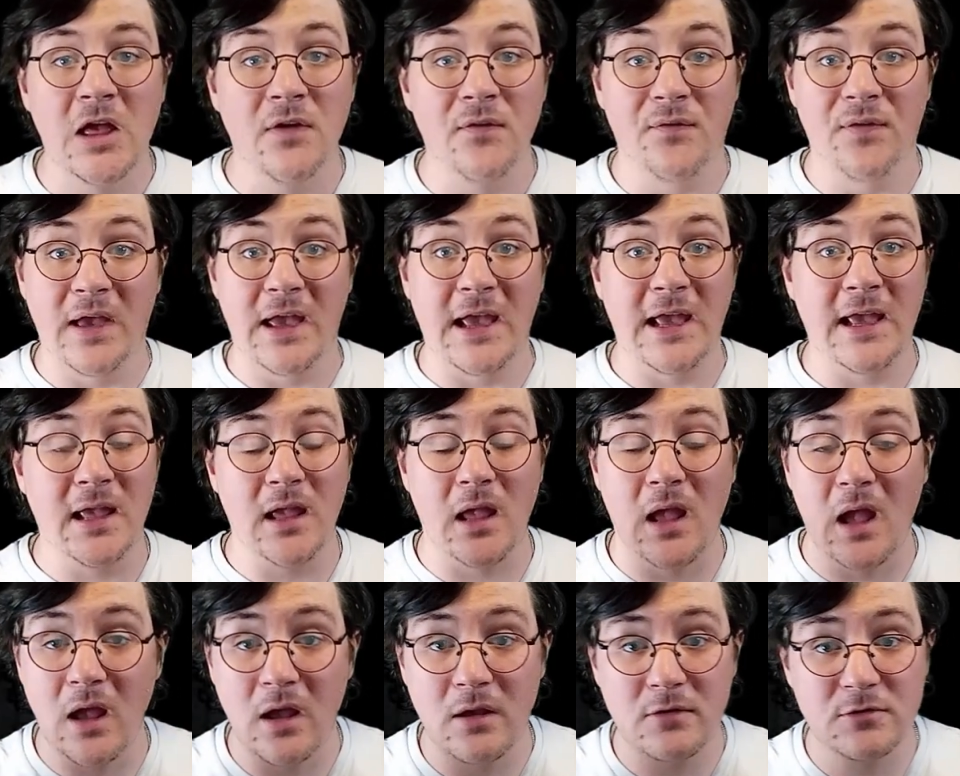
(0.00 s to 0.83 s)

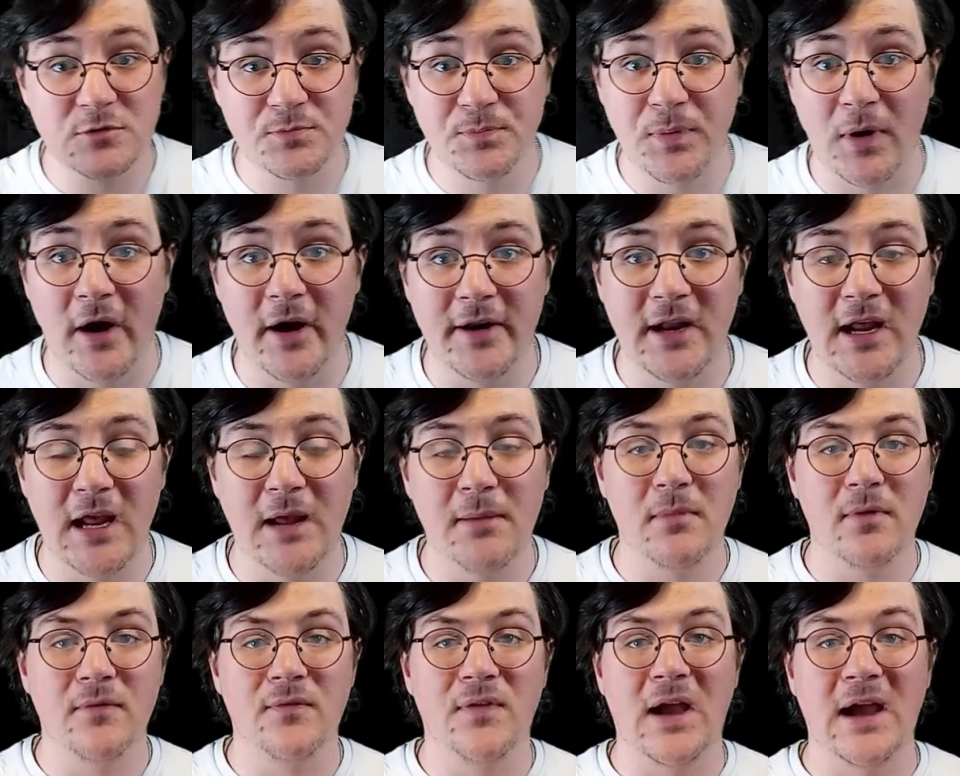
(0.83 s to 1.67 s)
they spotted
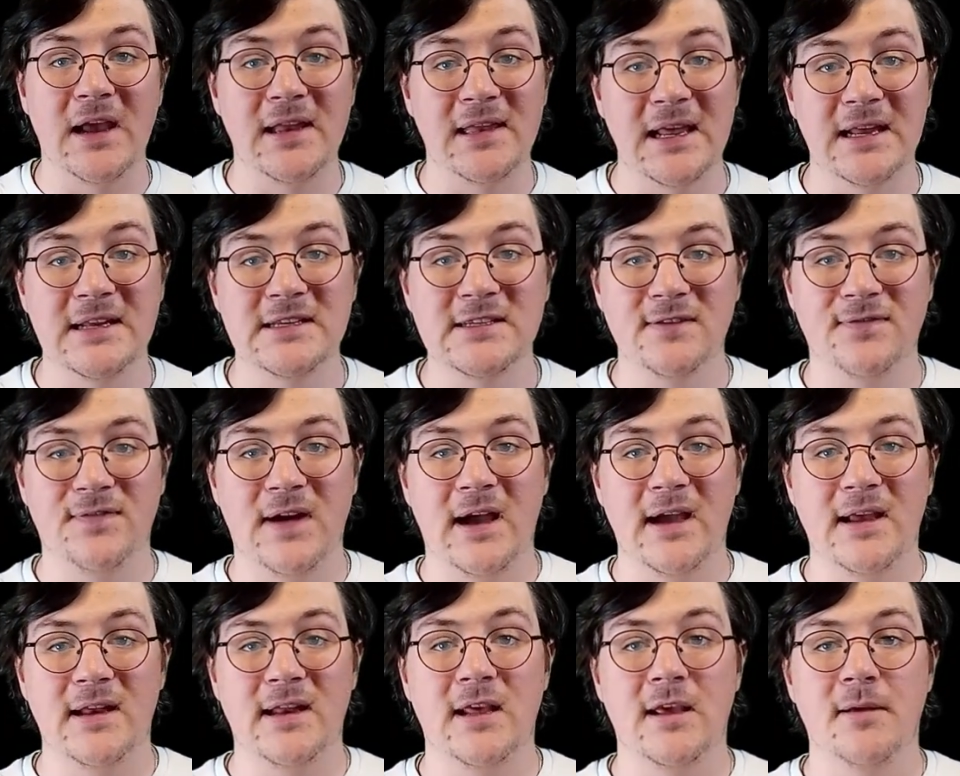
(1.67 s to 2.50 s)
him, they
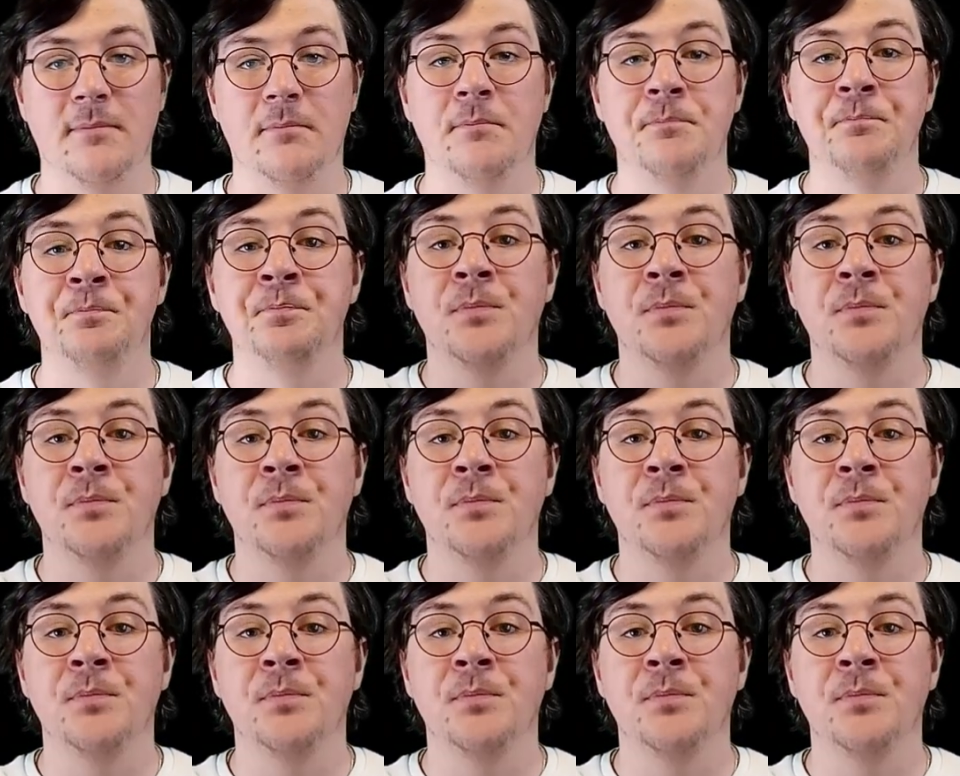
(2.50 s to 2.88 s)
identified him,